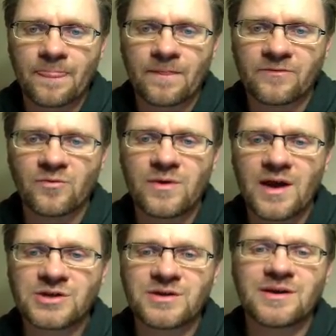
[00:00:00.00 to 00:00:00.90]
So we
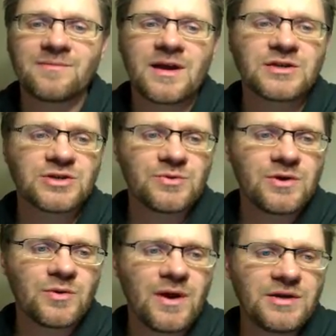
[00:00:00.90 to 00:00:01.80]
actually can make two
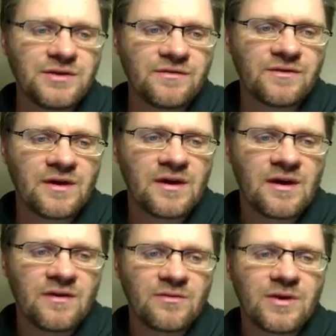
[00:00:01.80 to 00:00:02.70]
equations.
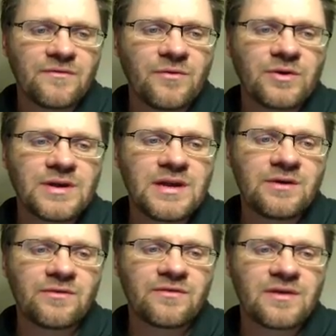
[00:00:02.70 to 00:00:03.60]
So we get 14
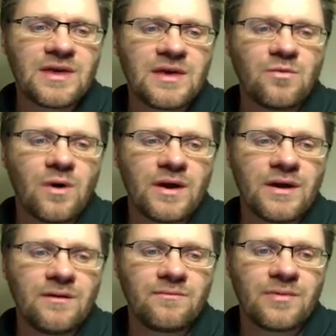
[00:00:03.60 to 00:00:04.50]
equals
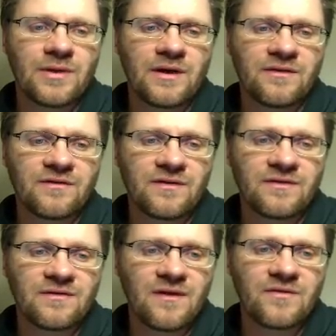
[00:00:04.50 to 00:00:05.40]
T1 plus
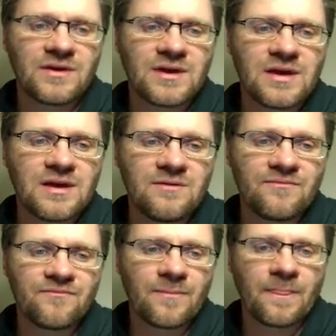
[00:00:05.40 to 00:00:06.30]
7D,
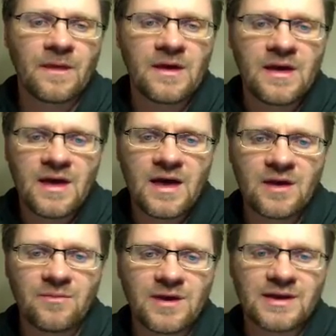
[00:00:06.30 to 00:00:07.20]

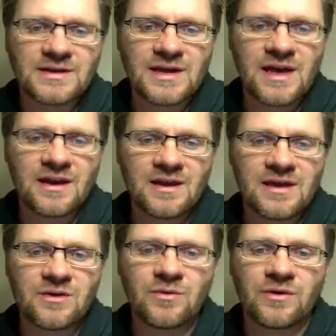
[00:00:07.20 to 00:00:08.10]
and we get 10
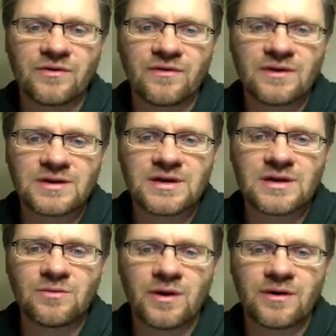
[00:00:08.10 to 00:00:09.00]
equals
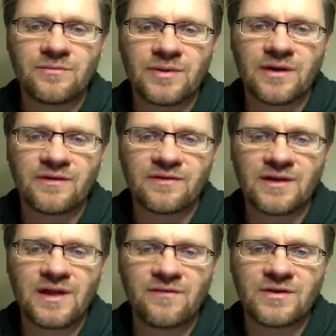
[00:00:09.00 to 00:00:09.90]
T1 plus
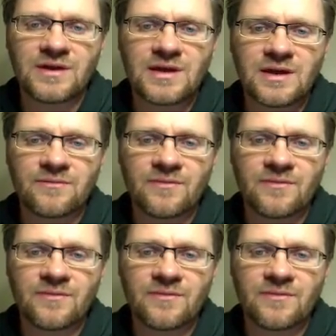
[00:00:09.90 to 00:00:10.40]
11D.